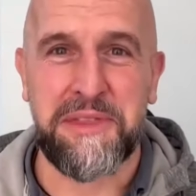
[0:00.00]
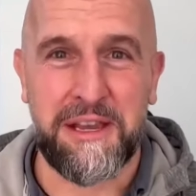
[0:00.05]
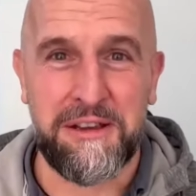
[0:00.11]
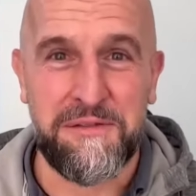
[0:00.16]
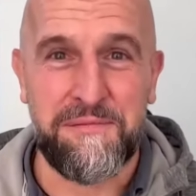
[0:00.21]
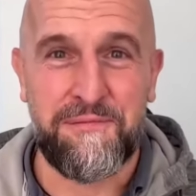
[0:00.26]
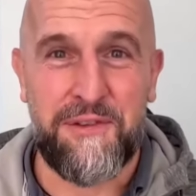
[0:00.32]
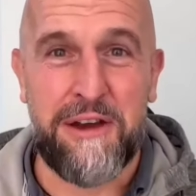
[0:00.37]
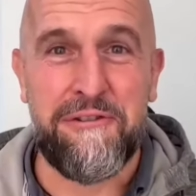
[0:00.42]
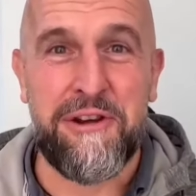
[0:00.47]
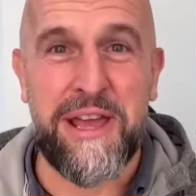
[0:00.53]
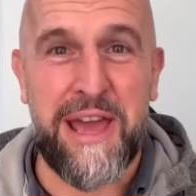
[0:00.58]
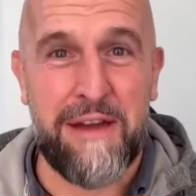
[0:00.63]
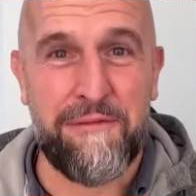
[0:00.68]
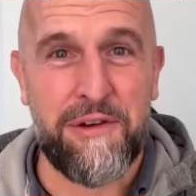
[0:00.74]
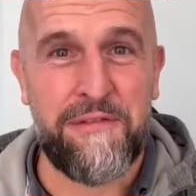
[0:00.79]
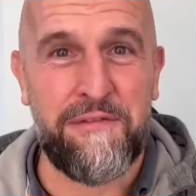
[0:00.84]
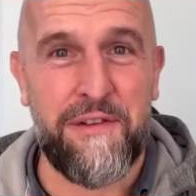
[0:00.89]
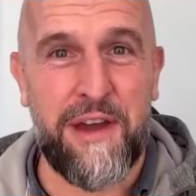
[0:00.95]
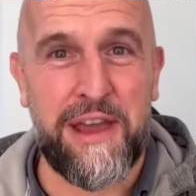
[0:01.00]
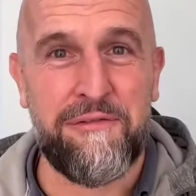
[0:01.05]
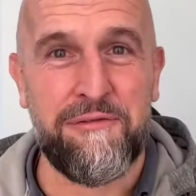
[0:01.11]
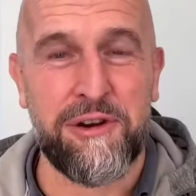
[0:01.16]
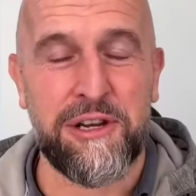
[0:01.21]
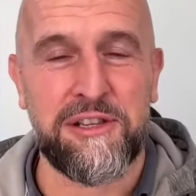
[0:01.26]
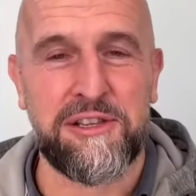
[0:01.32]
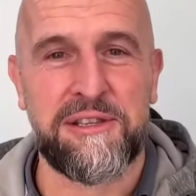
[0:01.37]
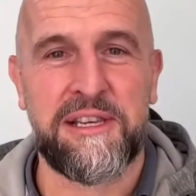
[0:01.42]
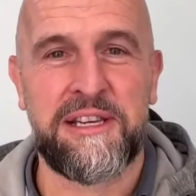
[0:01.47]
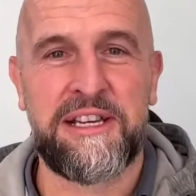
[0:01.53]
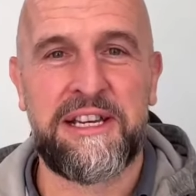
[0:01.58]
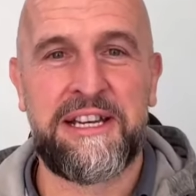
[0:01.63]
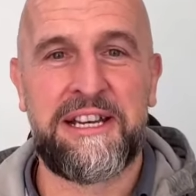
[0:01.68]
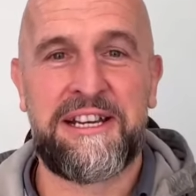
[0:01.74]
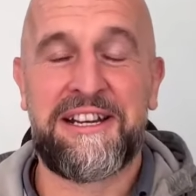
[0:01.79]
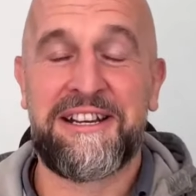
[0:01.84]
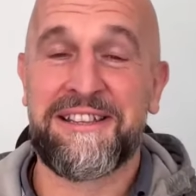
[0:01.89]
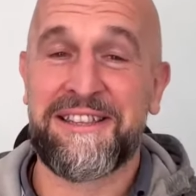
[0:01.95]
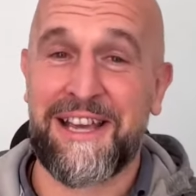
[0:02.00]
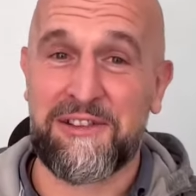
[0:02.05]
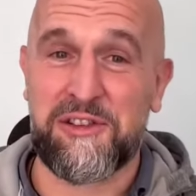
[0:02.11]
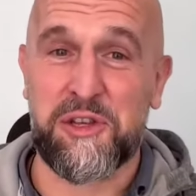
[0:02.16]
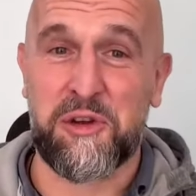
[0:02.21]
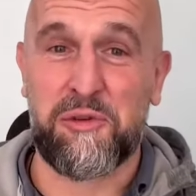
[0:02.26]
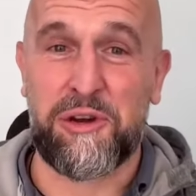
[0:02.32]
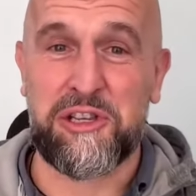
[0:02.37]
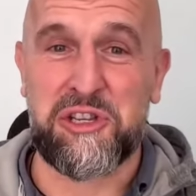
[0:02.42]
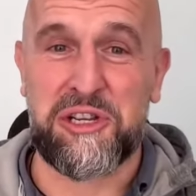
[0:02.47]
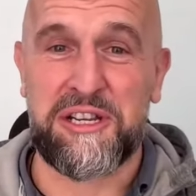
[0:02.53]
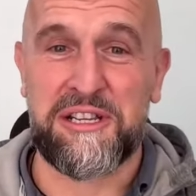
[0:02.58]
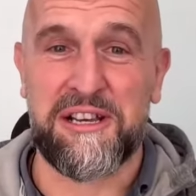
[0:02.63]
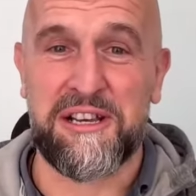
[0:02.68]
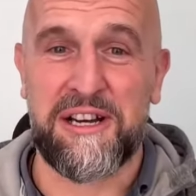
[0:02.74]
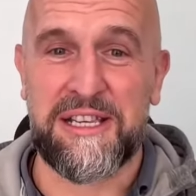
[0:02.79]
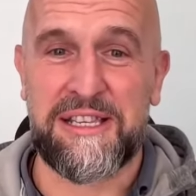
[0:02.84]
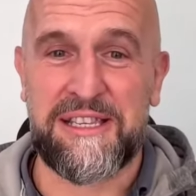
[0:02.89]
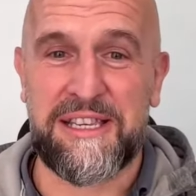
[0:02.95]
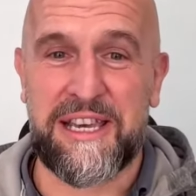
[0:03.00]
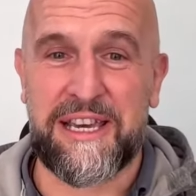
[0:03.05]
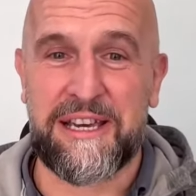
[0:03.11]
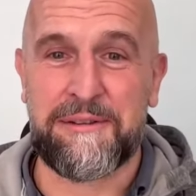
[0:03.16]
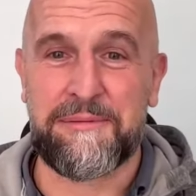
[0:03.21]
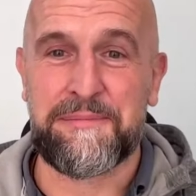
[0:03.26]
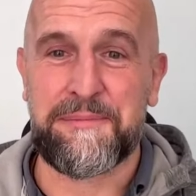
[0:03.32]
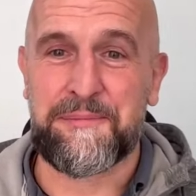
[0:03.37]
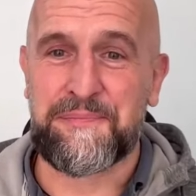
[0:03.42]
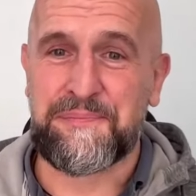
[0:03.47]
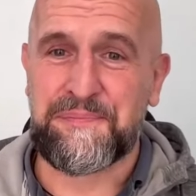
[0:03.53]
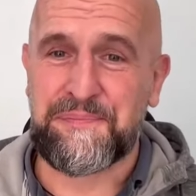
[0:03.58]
as very heavy favourites? That's the question as I see it.